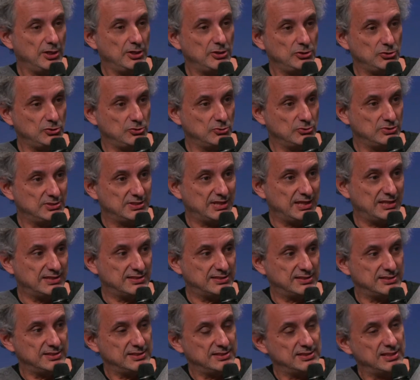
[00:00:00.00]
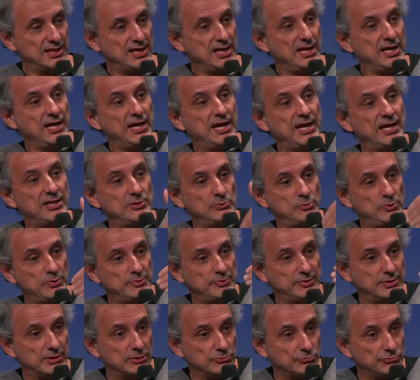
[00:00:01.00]
use cases. And we
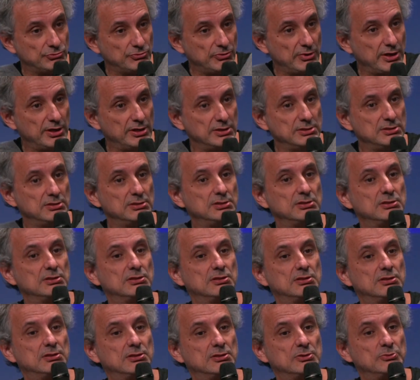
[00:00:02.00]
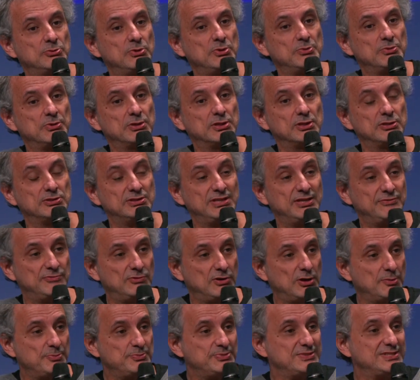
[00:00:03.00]
will
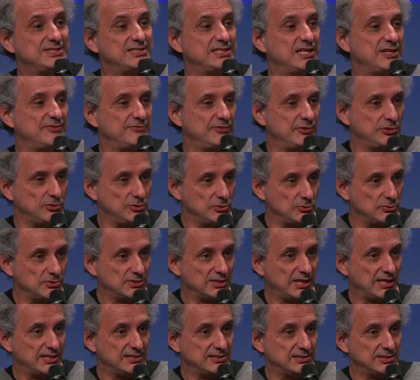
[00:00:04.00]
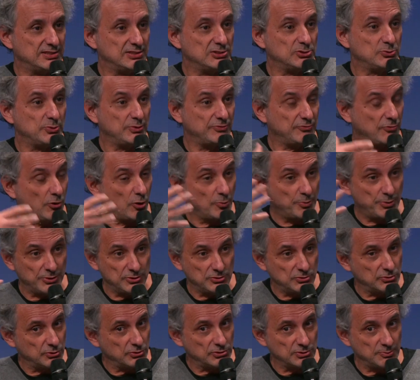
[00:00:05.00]
develop 7 use cases with open
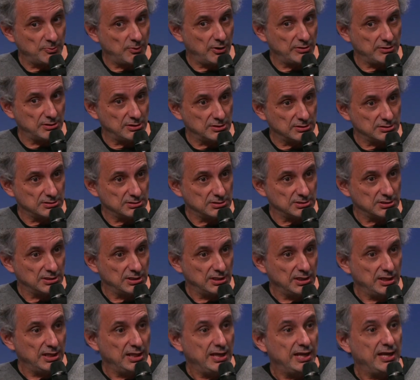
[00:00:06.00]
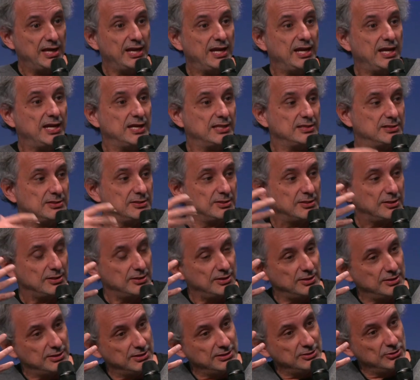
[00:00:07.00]
source models. And
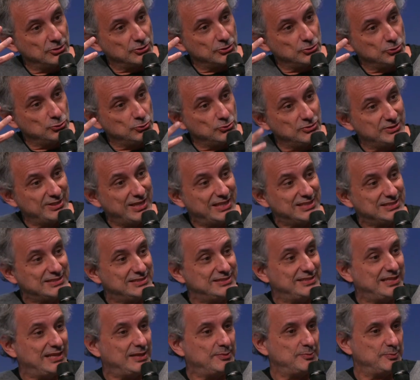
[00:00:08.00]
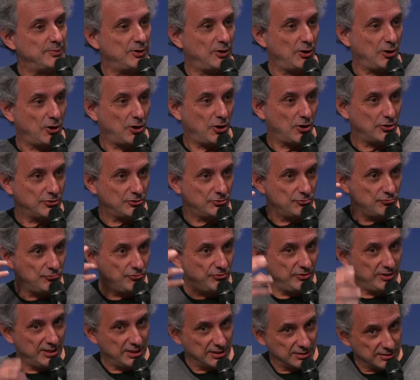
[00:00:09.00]
in order to test them on
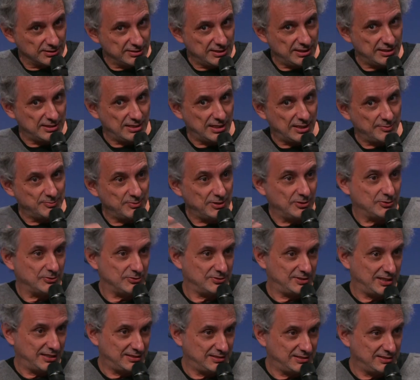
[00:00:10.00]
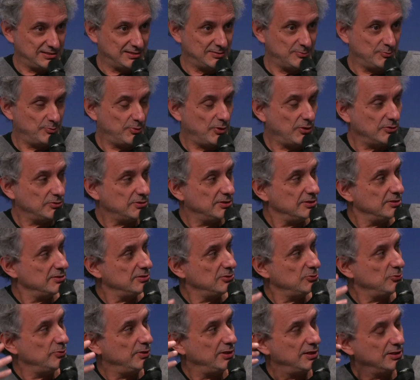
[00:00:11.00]
real data, because that is
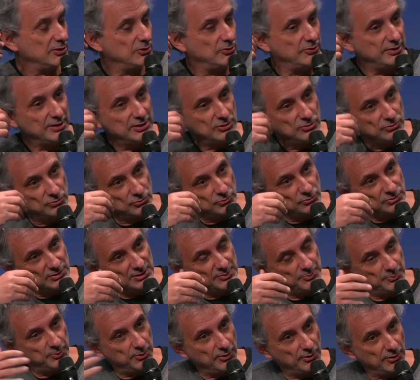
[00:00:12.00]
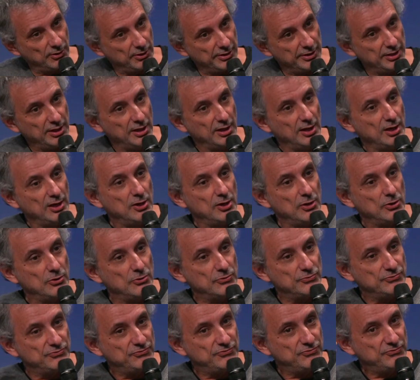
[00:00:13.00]
important, we are going to deploy
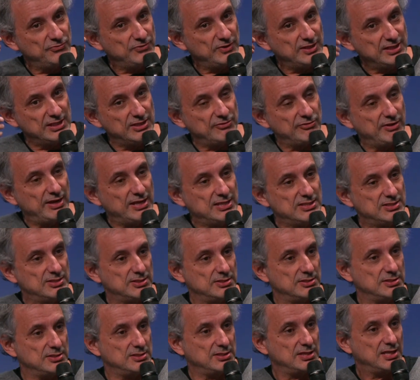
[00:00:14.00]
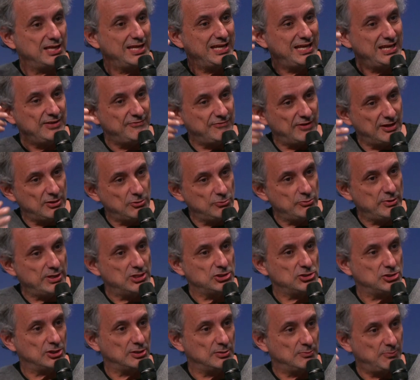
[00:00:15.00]
a federated
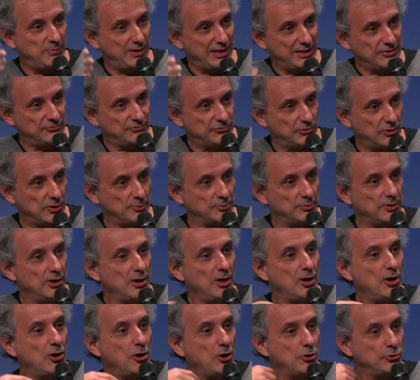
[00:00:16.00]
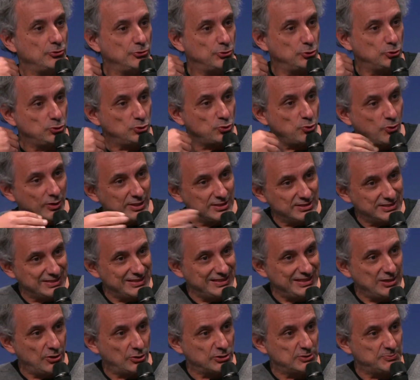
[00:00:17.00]
evaluation platform on the
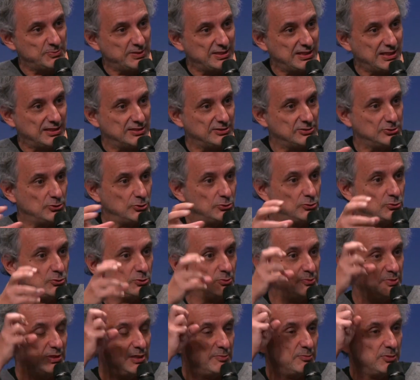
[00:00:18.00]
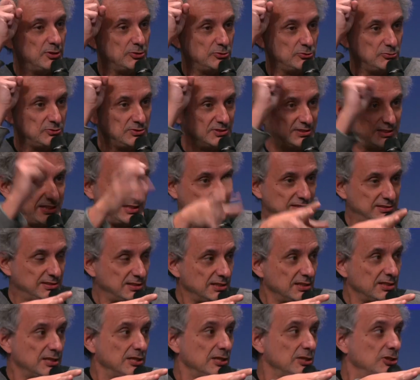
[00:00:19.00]
20 hospitals. So you'll be able to send
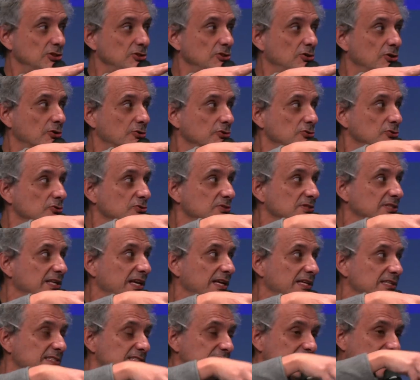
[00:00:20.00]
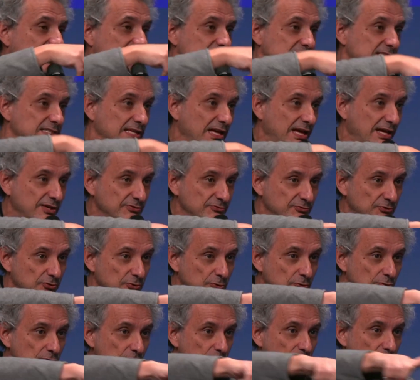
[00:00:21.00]
your use case and have
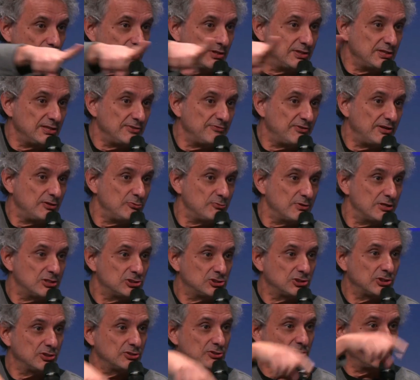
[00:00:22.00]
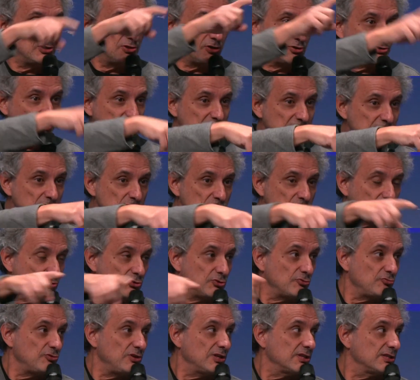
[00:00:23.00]
the evaluation on each of
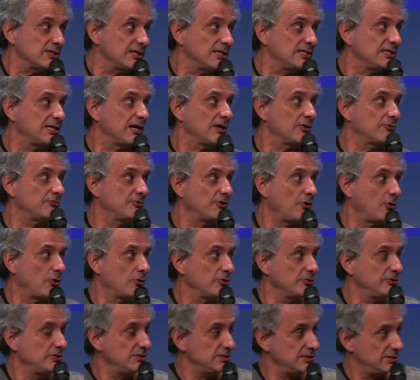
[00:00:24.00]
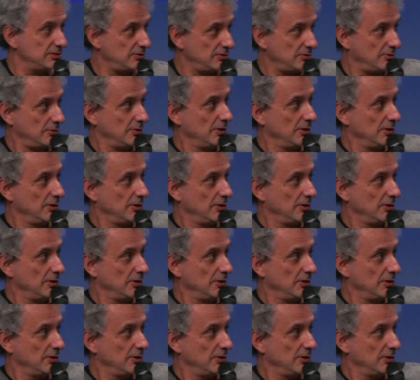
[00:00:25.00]
the real data of all these